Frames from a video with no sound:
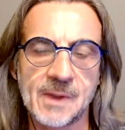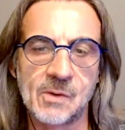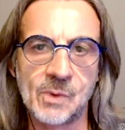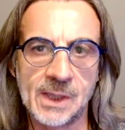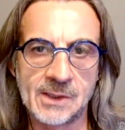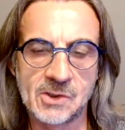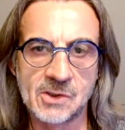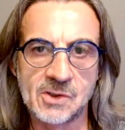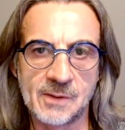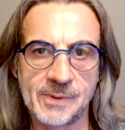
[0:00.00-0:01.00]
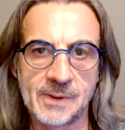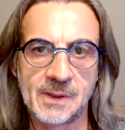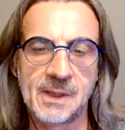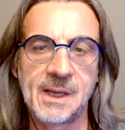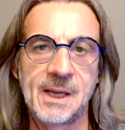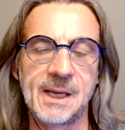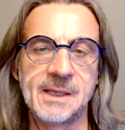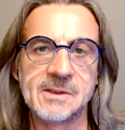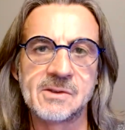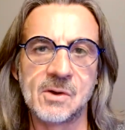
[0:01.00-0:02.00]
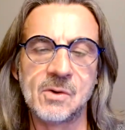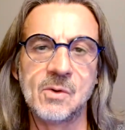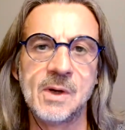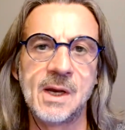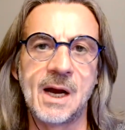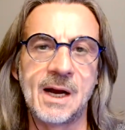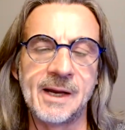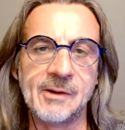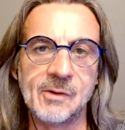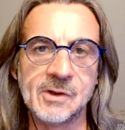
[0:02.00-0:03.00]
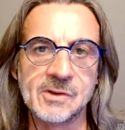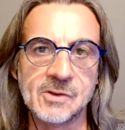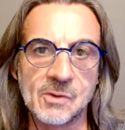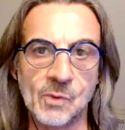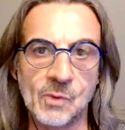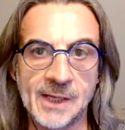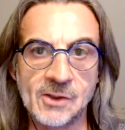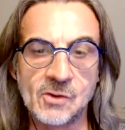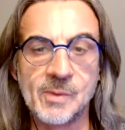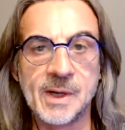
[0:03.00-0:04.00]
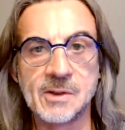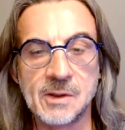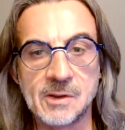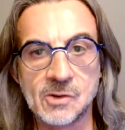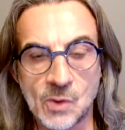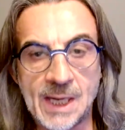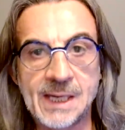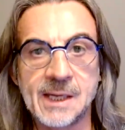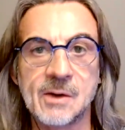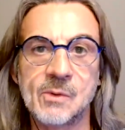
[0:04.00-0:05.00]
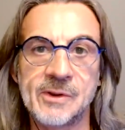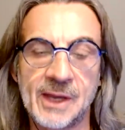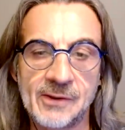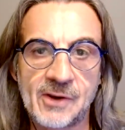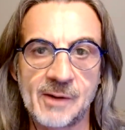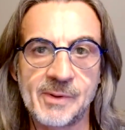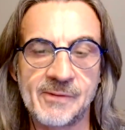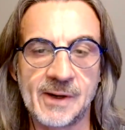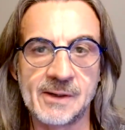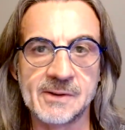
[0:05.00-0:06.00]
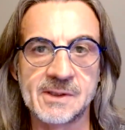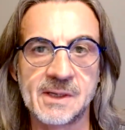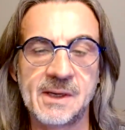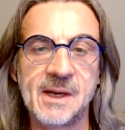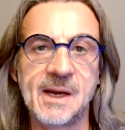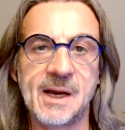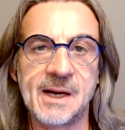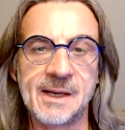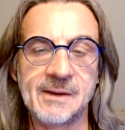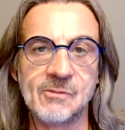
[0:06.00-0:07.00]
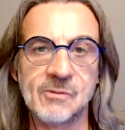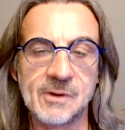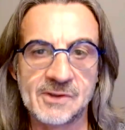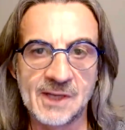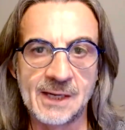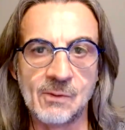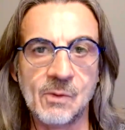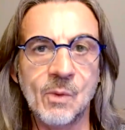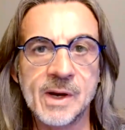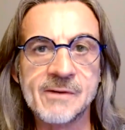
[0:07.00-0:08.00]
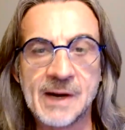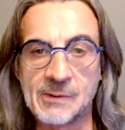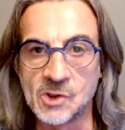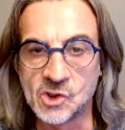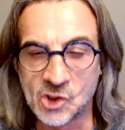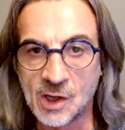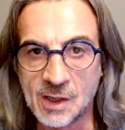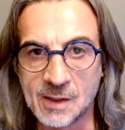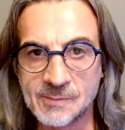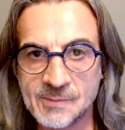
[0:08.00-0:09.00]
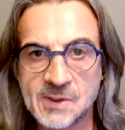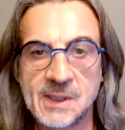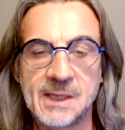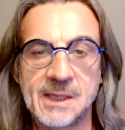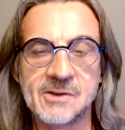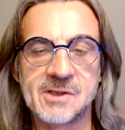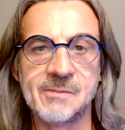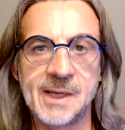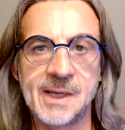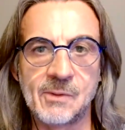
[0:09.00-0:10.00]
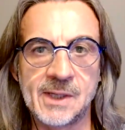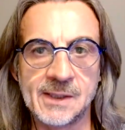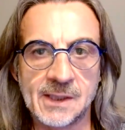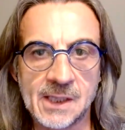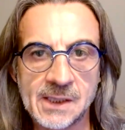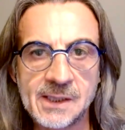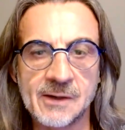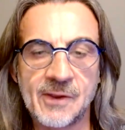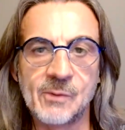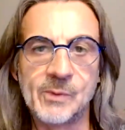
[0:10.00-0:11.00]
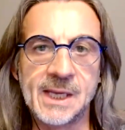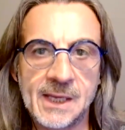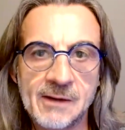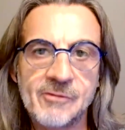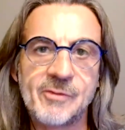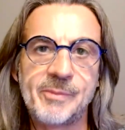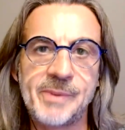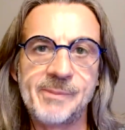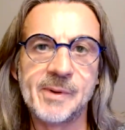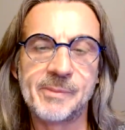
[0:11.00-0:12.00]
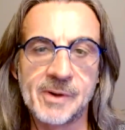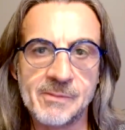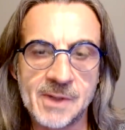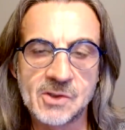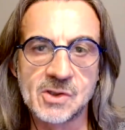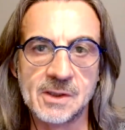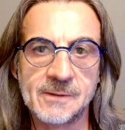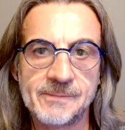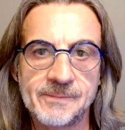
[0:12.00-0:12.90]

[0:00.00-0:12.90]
relationship. And so I, when I do my training with healthcare providers, I say one of our jobs is to make it clear that we give people permission